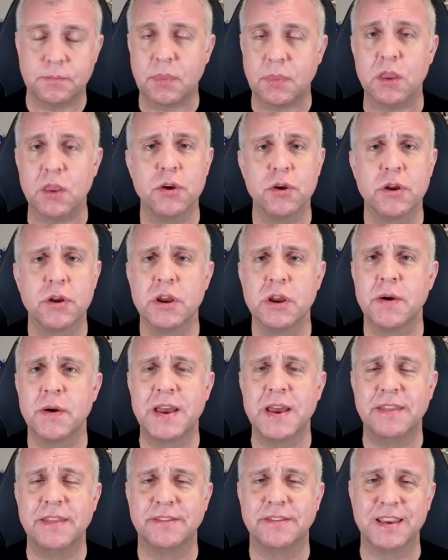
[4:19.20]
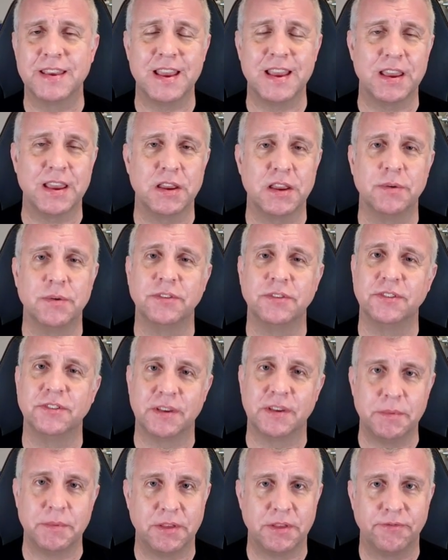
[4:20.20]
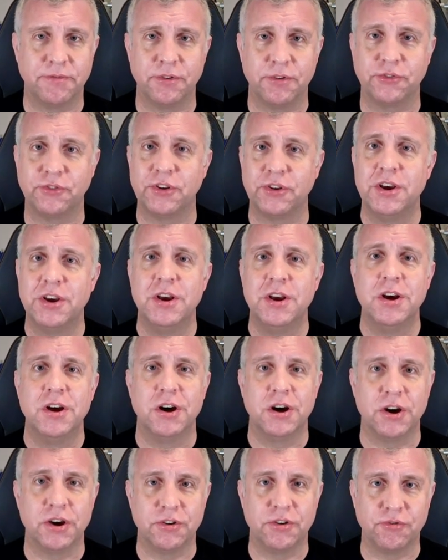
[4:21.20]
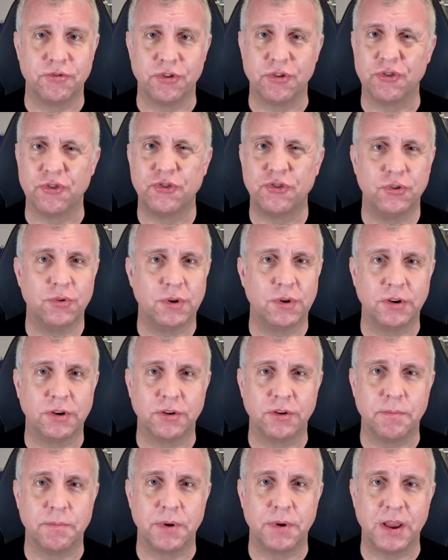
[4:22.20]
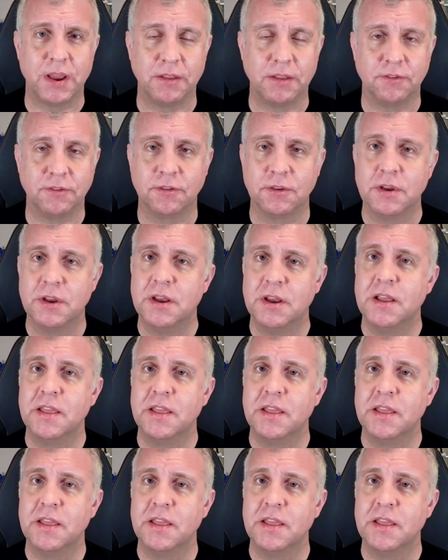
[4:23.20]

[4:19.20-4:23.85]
you're going to go ahead and say, yeah, you know what, just give me the first 100 or 200 bytes.